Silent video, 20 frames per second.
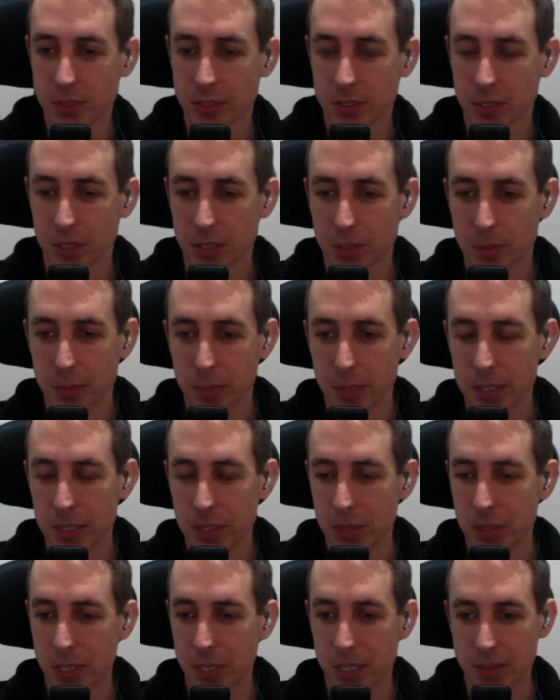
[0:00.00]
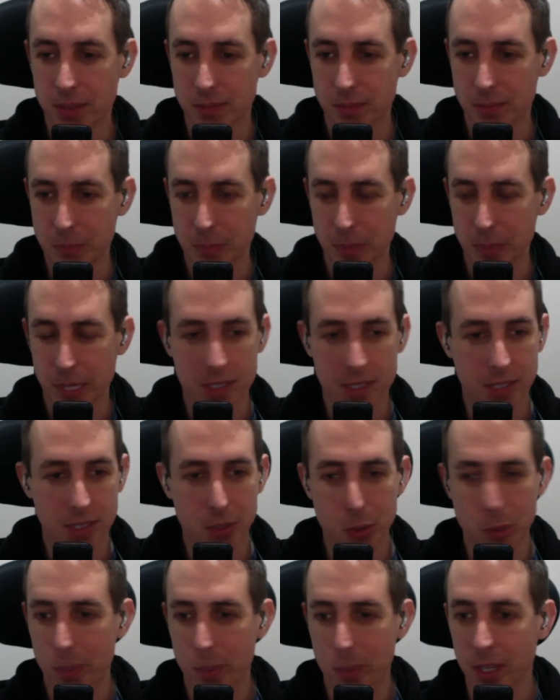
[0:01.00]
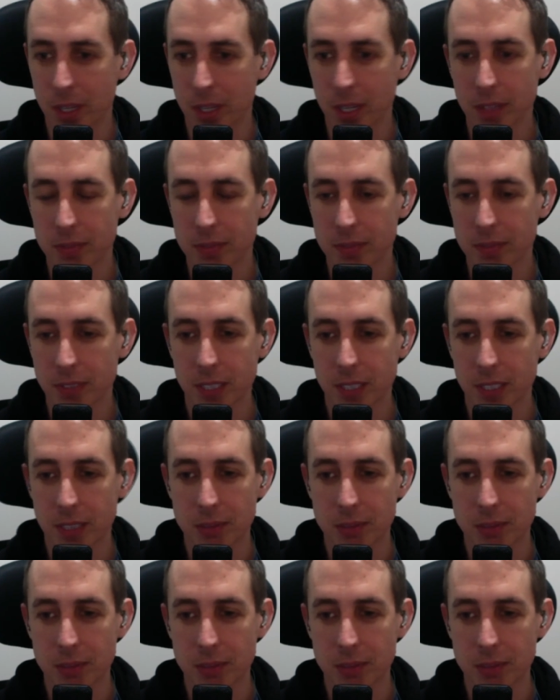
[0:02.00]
So I've been doing it basically all my life.